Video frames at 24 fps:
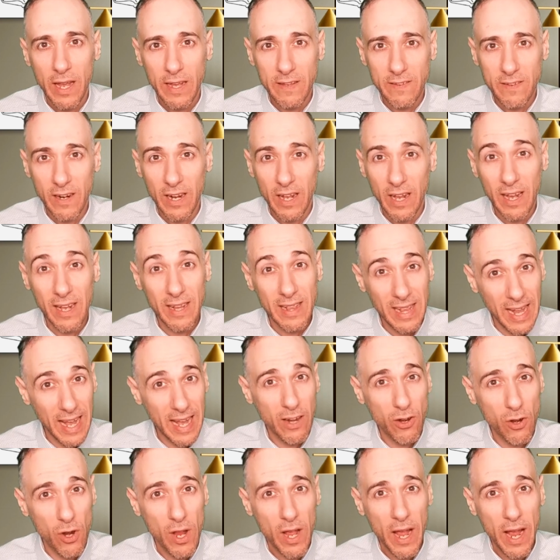is going to cut
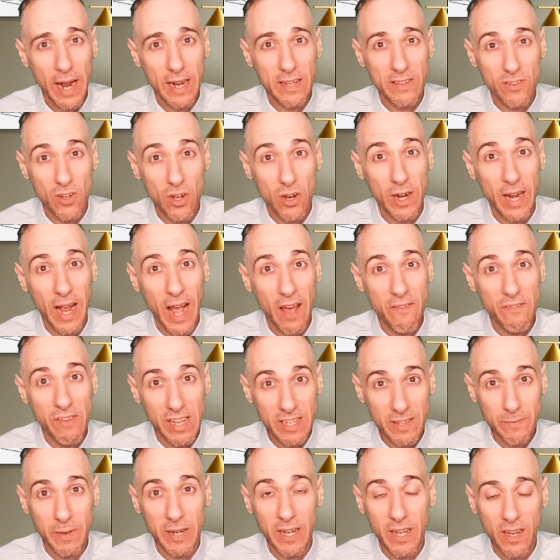later, and is not going to have
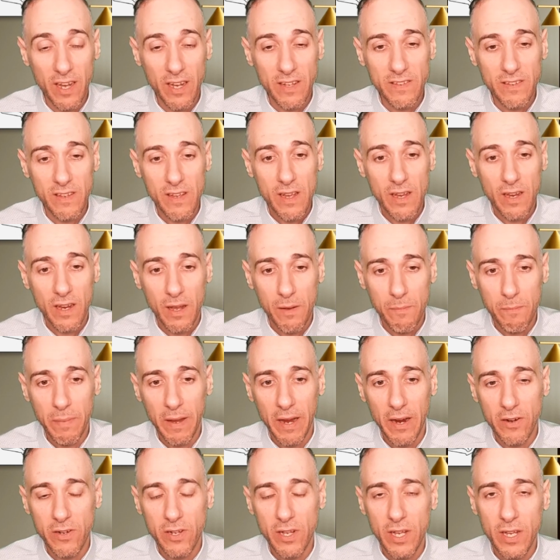as many cuts
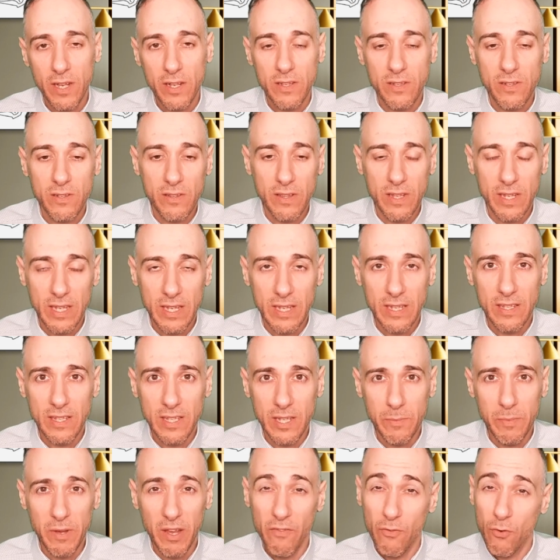compared to the
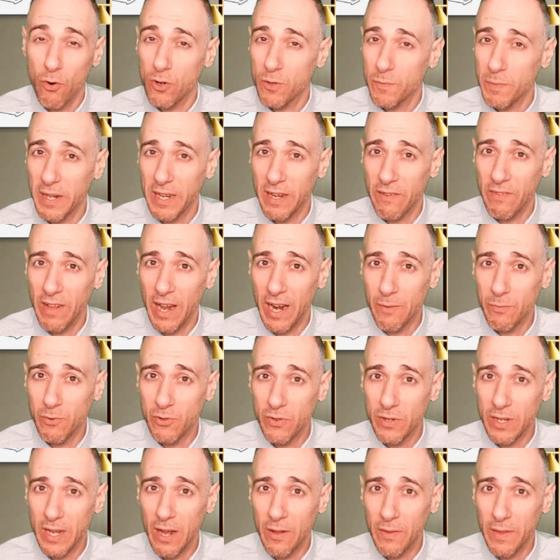ECB. Of course, plenty of data
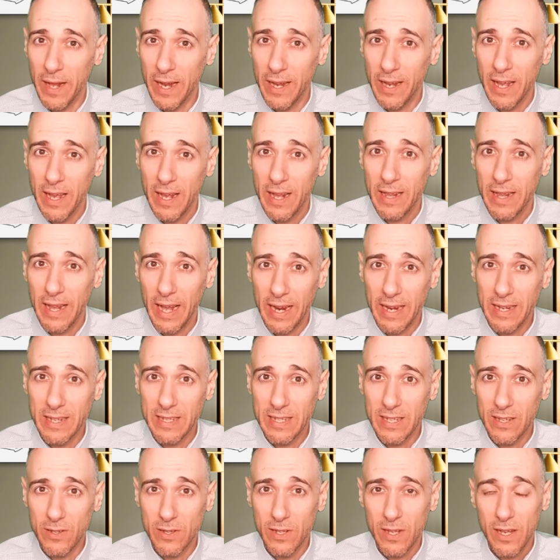between now and then that can
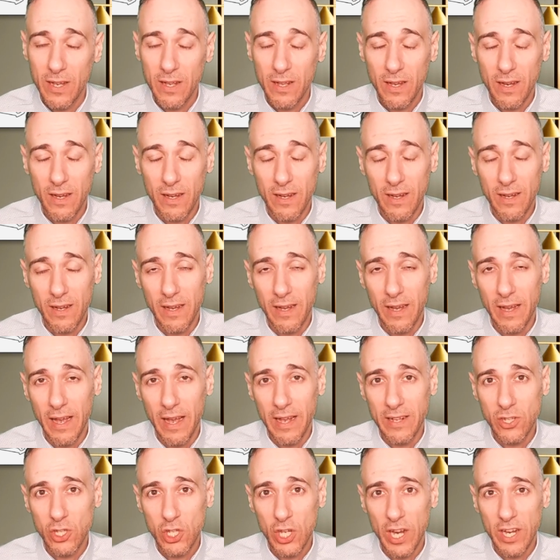tilt
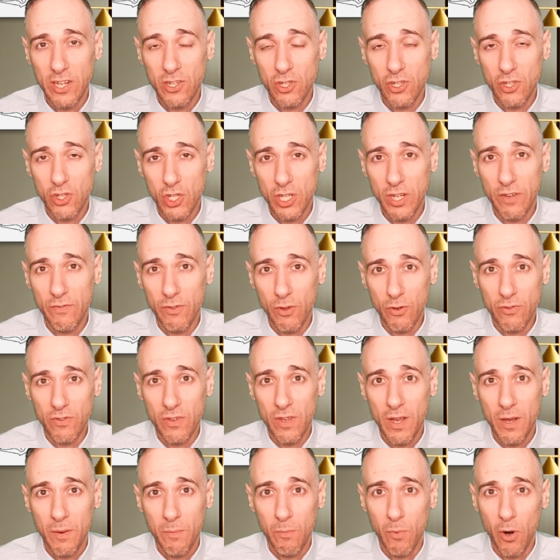and change and shift those
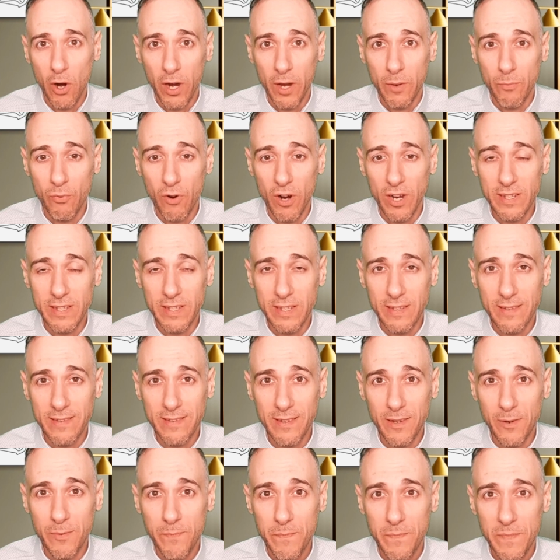market pricing.
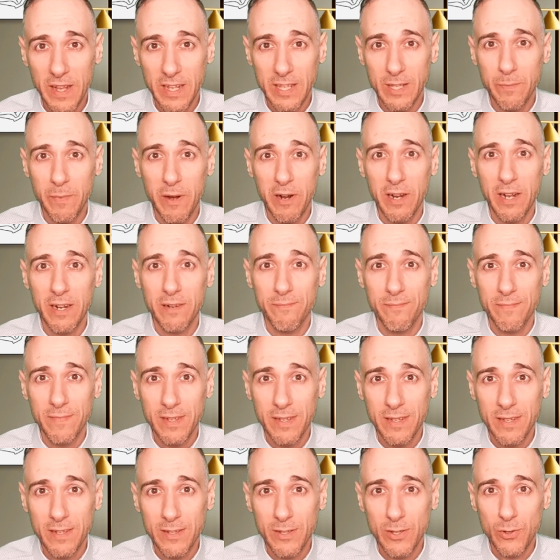So that's about it.
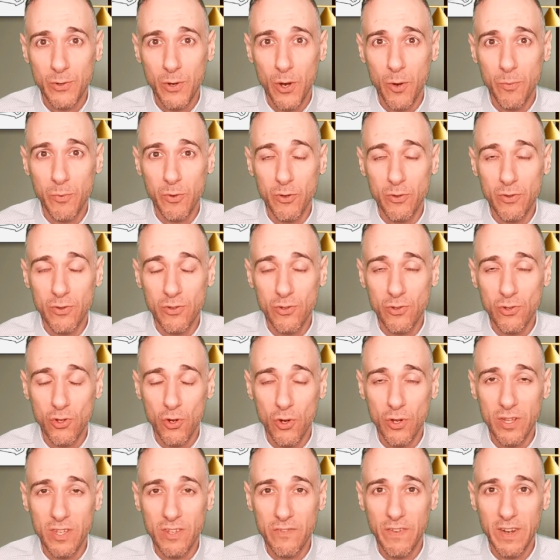Do hope you
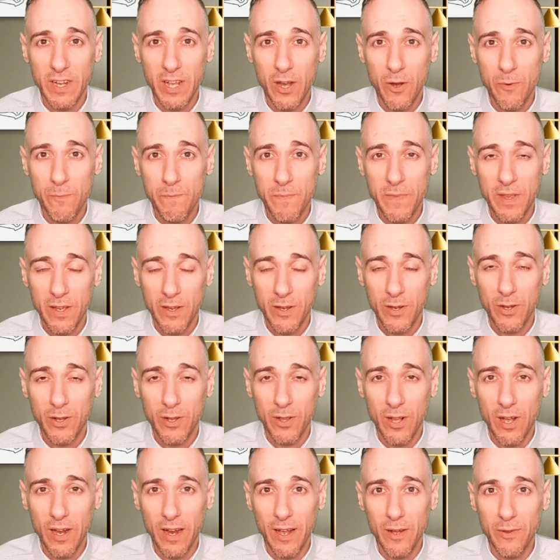enjoyed this video.
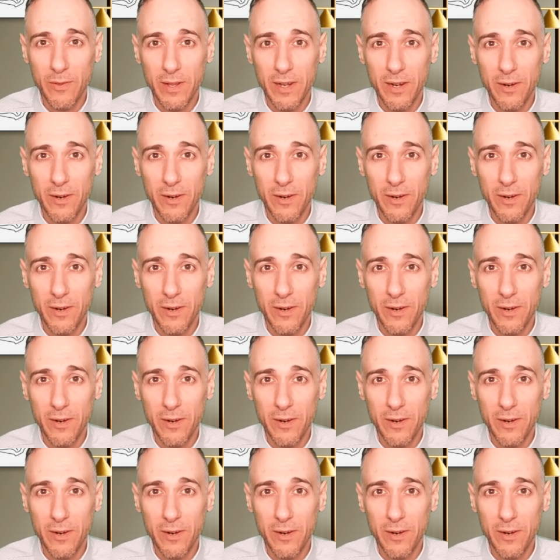Good luck out